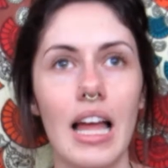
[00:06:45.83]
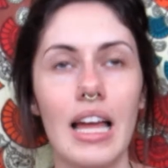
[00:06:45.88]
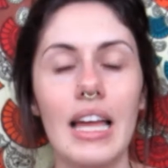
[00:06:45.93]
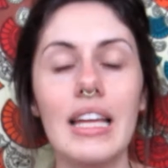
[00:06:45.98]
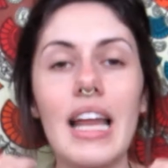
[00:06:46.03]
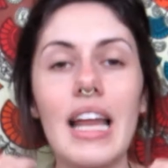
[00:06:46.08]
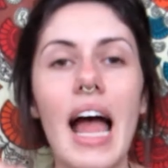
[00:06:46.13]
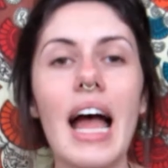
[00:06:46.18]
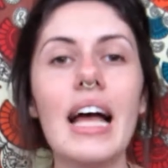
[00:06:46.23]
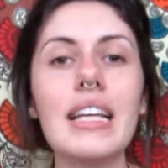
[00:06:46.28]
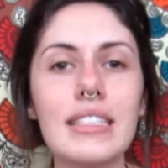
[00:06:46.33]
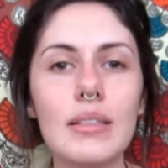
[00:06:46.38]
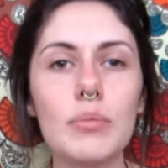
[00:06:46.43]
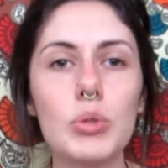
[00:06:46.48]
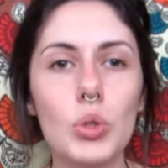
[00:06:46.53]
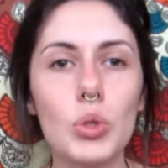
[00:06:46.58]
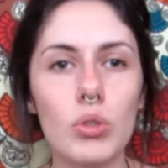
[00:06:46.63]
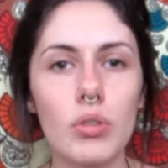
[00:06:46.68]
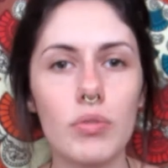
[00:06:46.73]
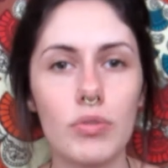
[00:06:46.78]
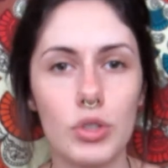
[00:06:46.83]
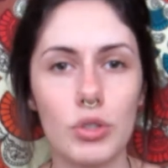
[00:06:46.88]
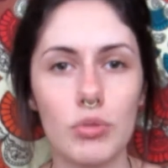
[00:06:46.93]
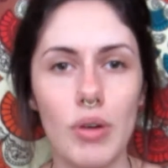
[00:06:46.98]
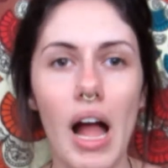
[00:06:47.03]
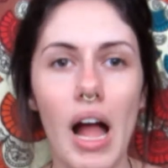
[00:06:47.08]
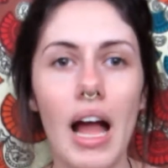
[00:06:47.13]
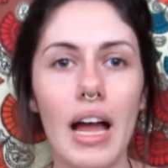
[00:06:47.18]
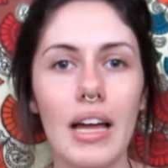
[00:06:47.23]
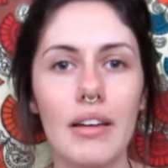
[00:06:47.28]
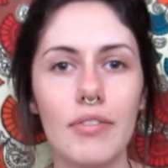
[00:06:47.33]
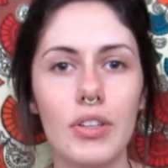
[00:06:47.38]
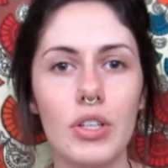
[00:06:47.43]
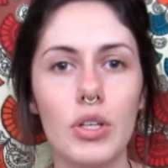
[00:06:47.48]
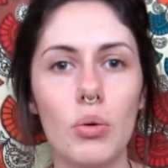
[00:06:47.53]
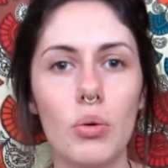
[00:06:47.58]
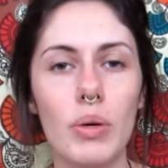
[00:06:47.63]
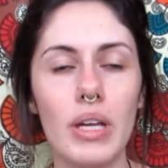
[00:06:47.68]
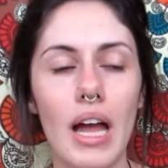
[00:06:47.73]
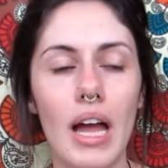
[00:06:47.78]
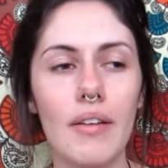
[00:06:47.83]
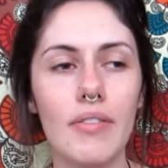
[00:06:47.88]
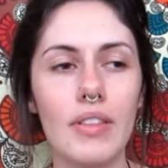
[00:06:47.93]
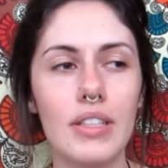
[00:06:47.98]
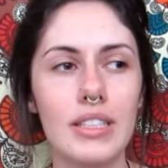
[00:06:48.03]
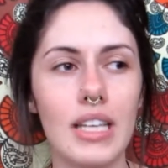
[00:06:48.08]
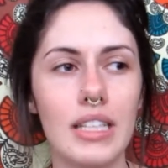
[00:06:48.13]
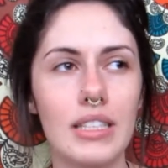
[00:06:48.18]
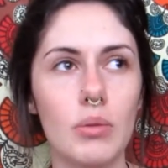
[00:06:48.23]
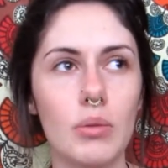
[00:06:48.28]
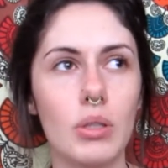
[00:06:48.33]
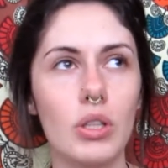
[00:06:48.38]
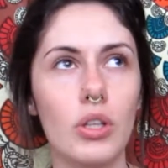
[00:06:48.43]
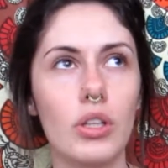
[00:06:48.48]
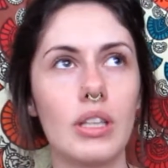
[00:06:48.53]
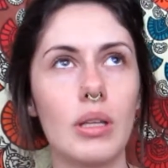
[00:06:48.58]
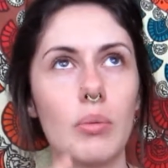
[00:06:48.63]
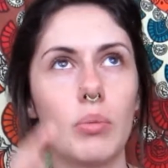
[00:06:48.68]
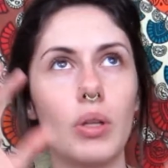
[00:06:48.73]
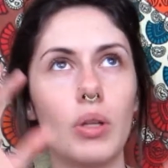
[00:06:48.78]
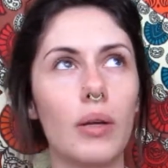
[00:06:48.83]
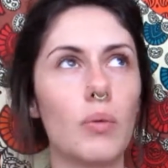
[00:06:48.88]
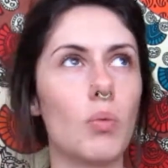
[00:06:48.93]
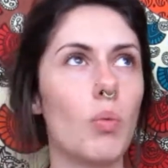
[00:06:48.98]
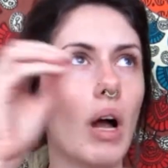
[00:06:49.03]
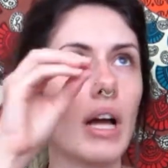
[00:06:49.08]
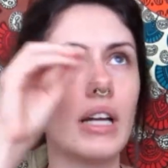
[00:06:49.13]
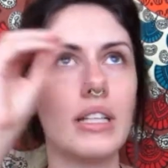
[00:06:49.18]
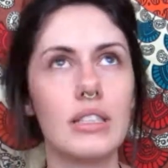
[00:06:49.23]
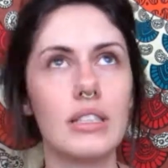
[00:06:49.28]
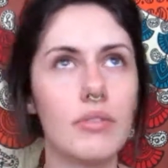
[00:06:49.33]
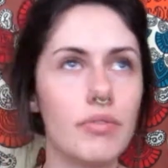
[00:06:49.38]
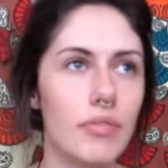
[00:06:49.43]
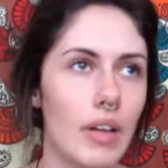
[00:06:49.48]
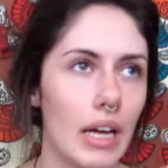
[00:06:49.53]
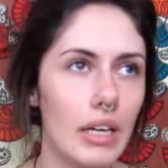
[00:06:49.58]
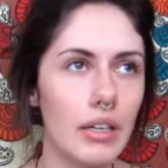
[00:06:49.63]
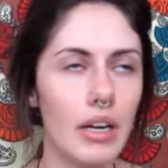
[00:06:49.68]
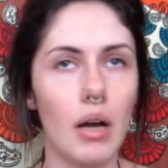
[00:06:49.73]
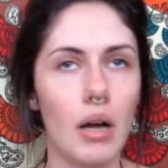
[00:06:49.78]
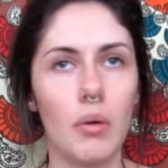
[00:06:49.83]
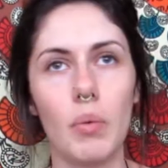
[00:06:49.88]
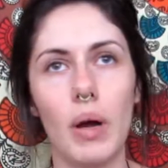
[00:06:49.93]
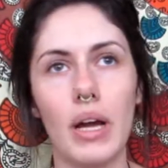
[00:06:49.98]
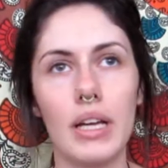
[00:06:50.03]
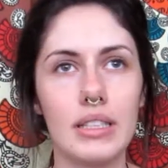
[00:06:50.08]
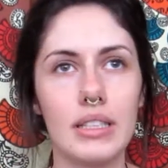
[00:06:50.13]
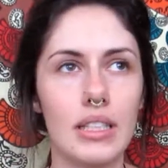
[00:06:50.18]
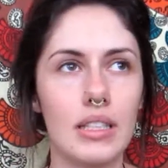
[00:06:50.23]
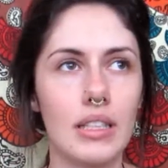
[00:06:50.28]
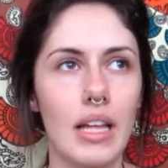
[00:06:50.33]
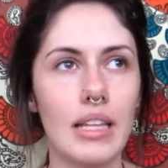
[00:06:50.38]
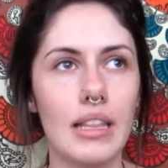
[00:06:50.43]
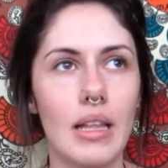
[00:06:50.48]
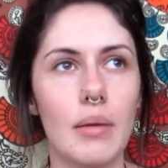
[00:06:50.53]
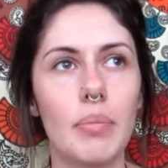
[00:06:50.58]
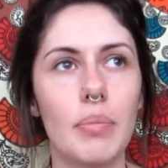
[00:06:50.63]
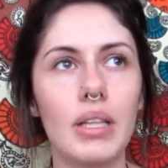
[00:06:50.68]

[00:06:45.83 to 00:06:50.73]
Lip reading: it has some sort of drive. We have this idea, we look at them, we're like, why does it fly around? Why is it like that?